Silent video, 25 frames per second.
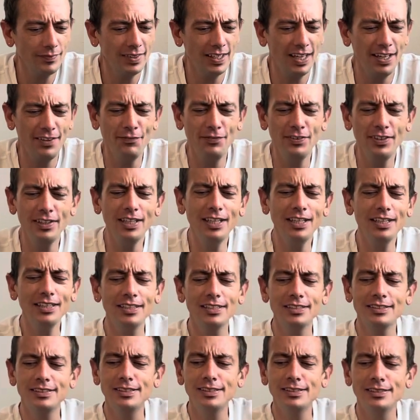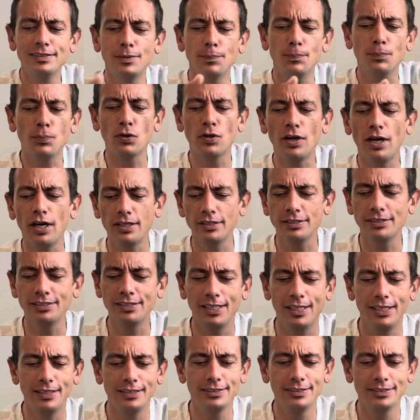I feel like this is a
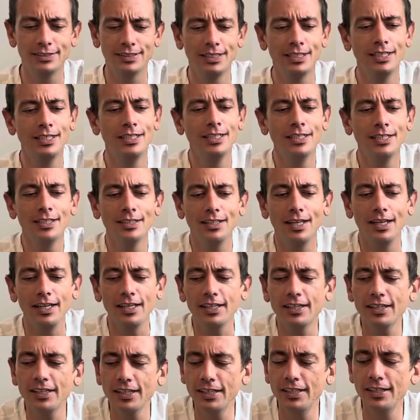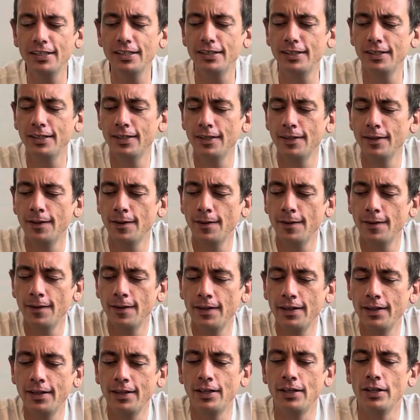process, like that
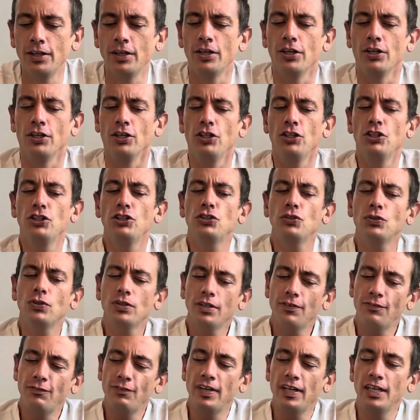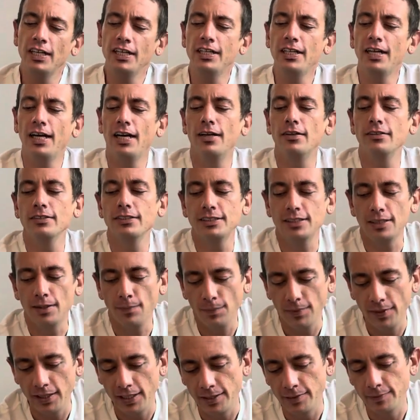you sort of find out
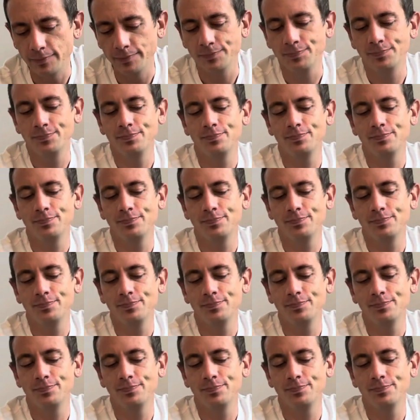something,